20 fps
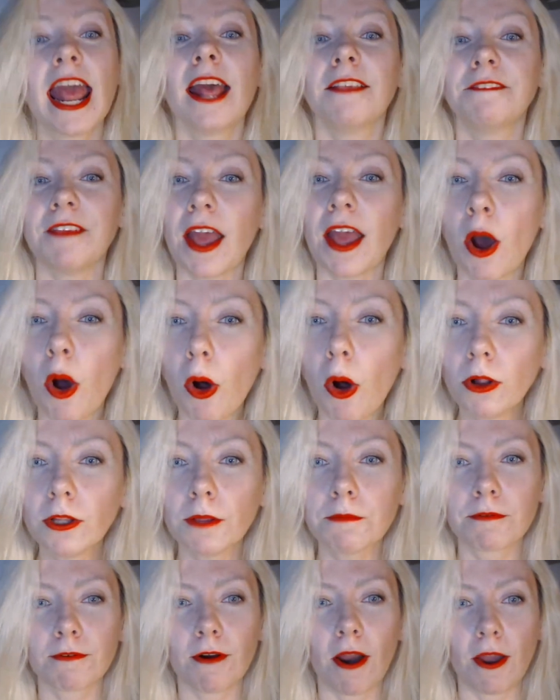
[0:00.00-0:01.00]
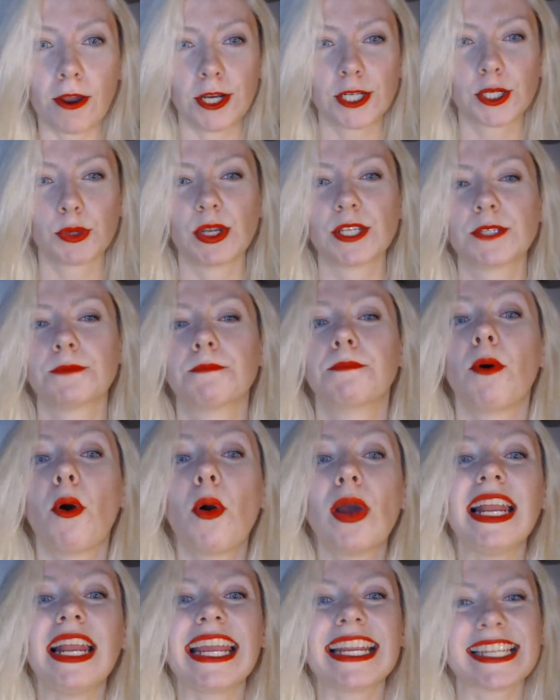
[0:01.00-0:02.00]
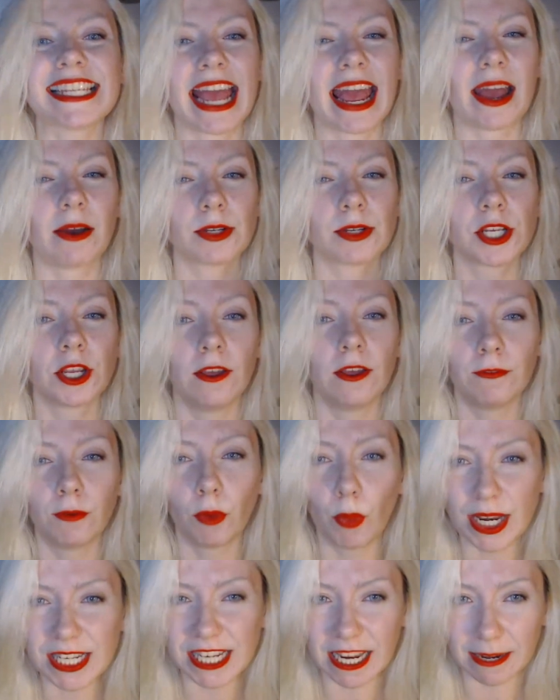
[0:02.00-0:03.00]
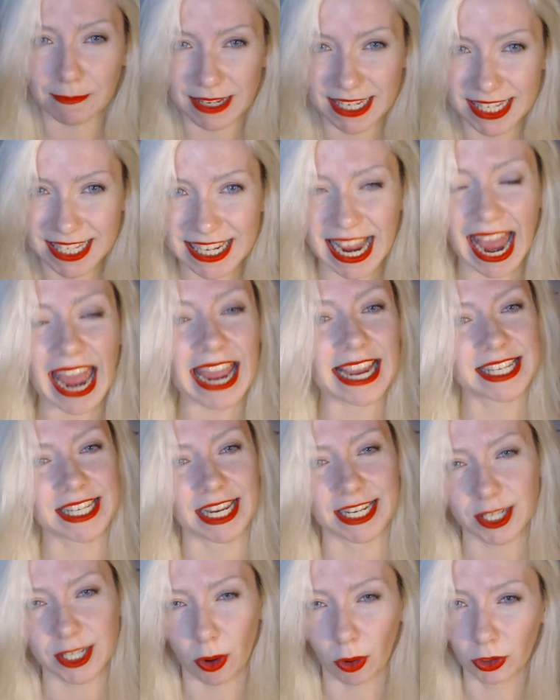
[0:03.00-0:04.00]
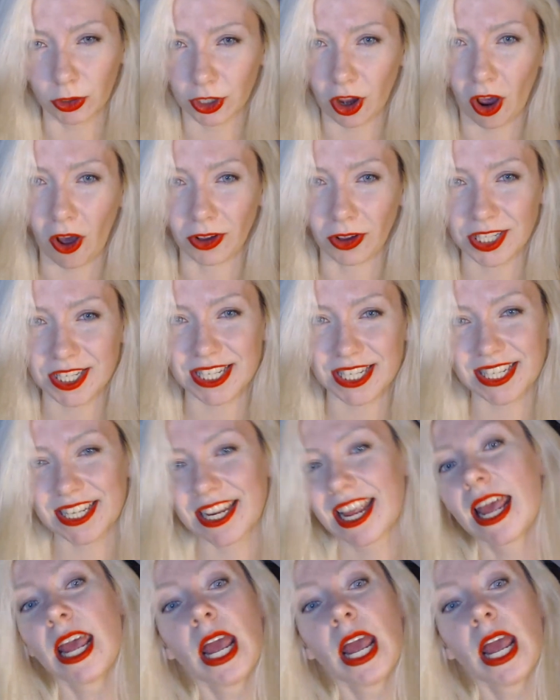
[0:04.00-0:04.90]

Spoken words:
Their whole approach was boiling down to avoiding mistakes at all costs.